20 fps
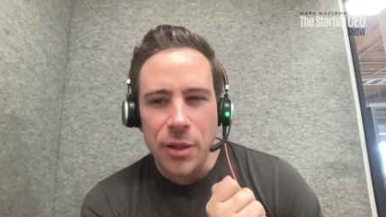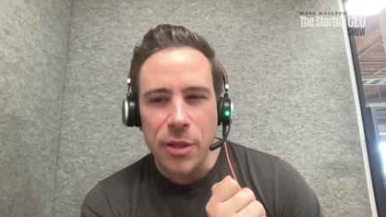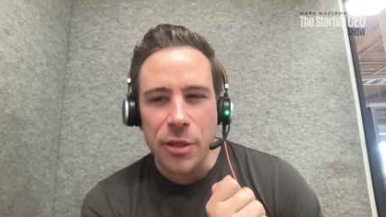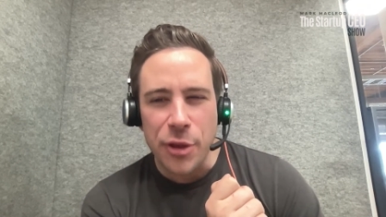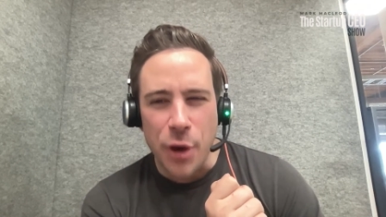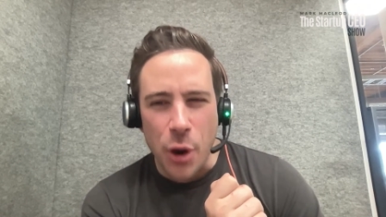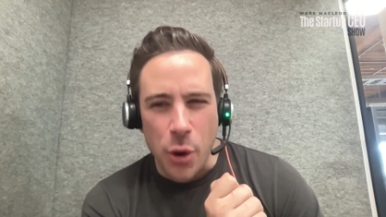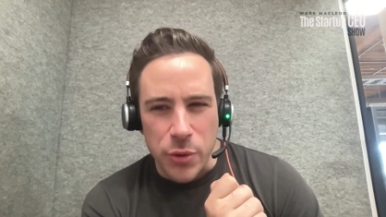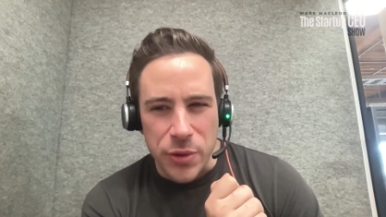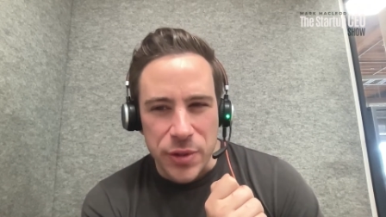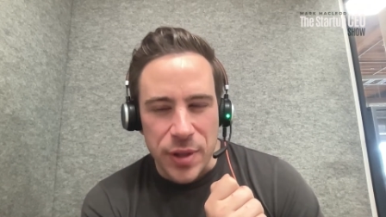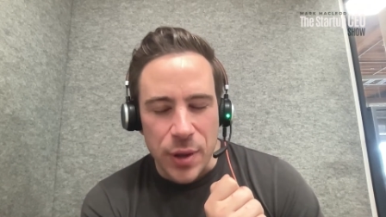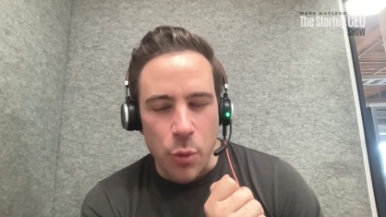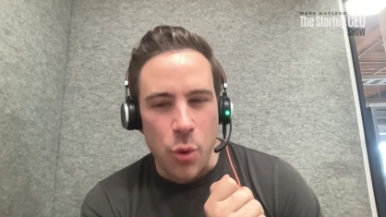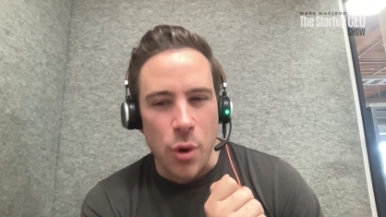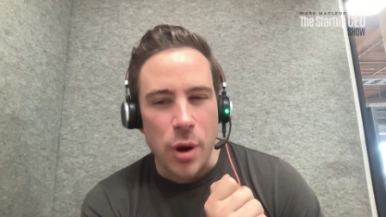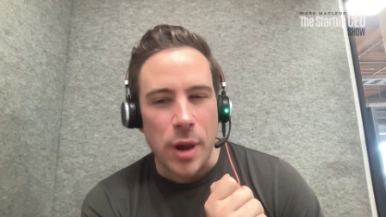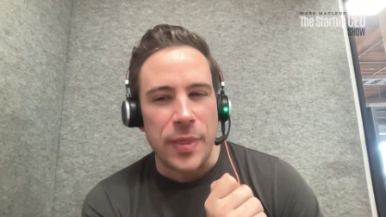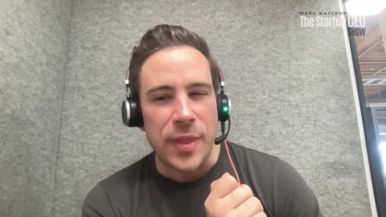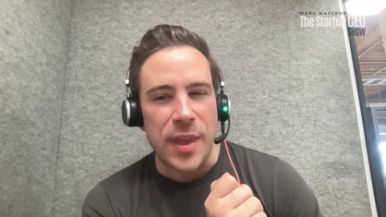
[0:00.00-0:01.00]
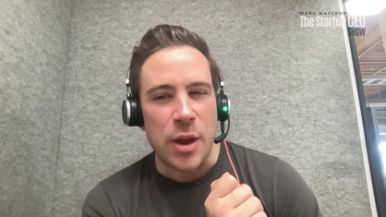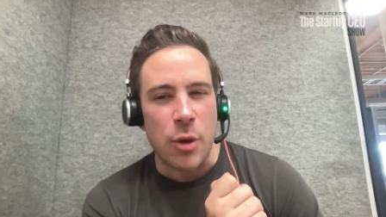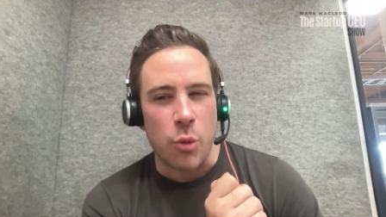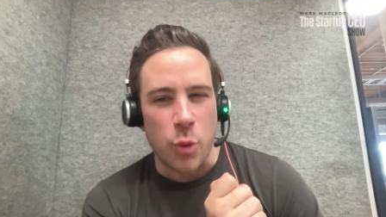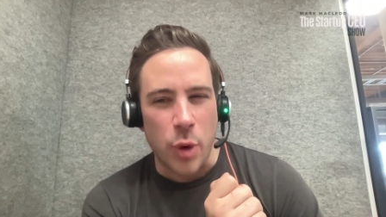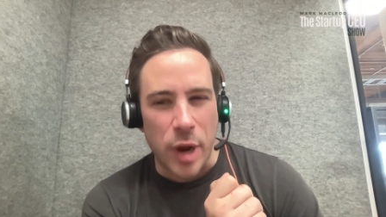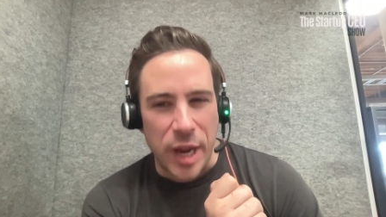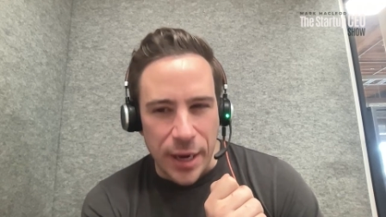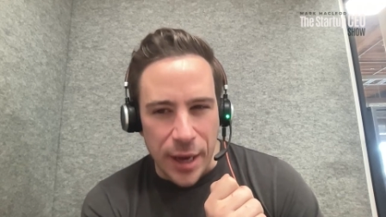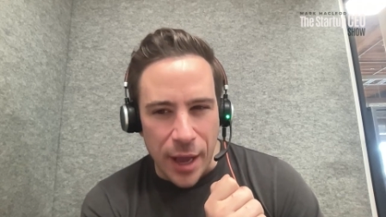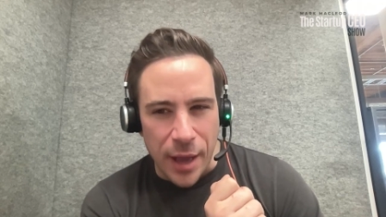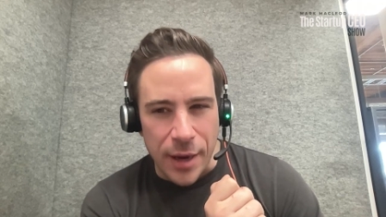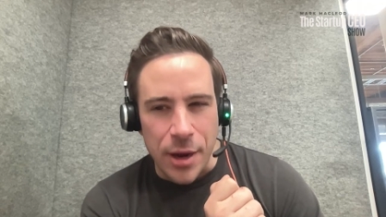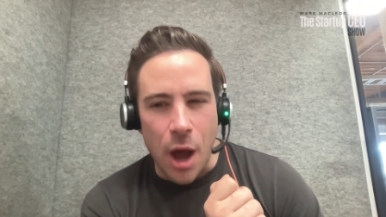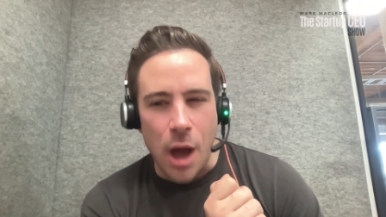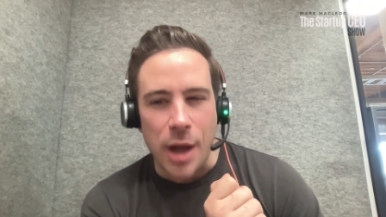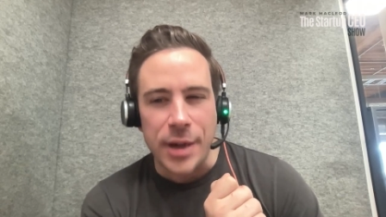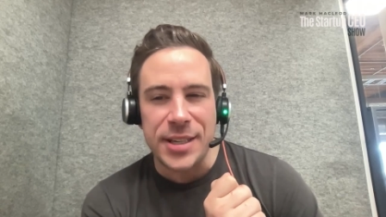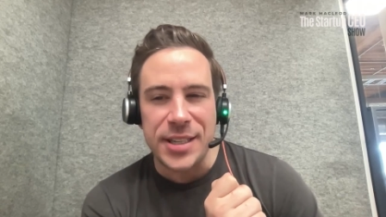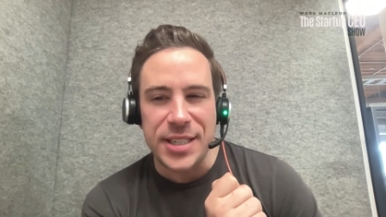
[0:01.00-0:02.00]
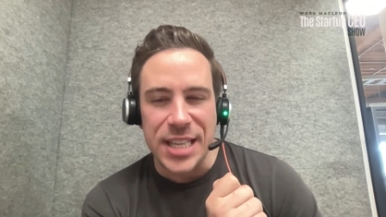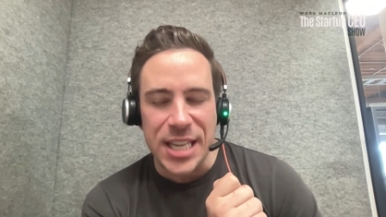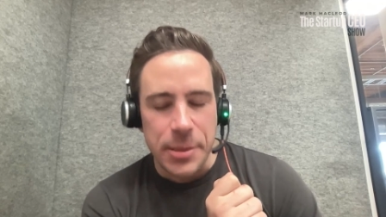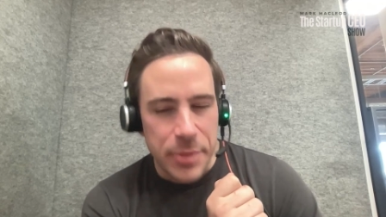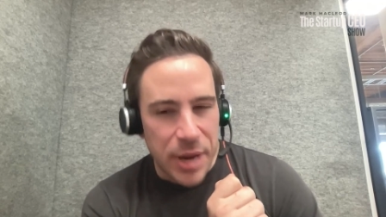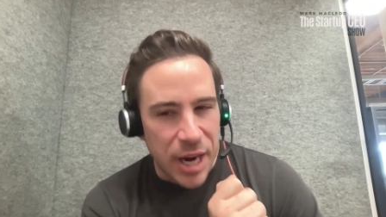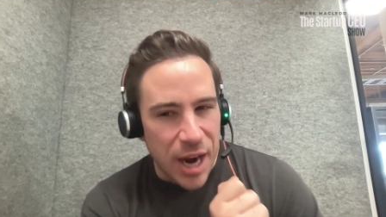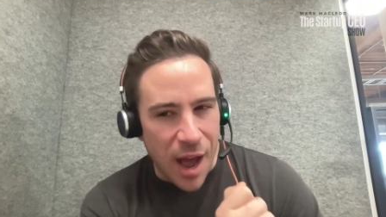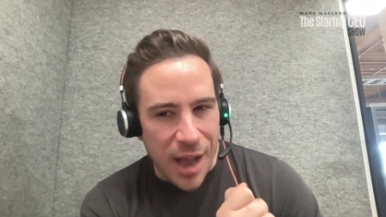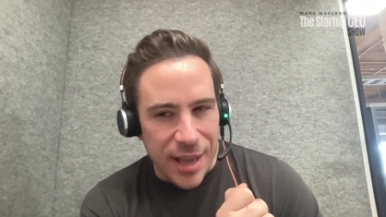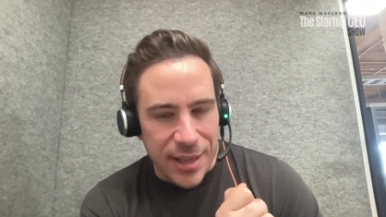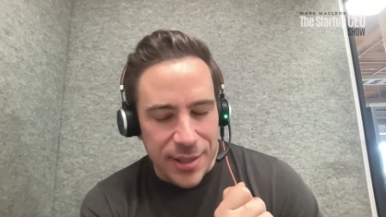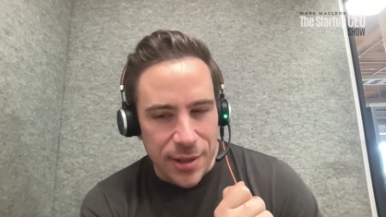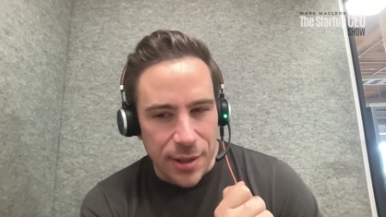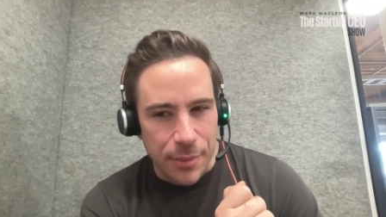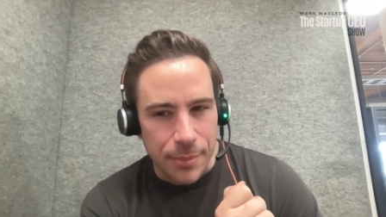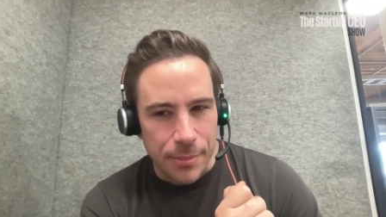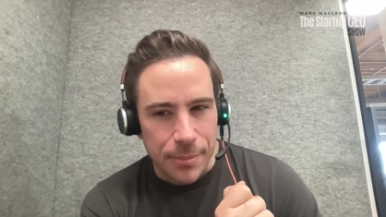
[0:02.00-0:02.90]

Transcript: those that were in the arena, not demonize them.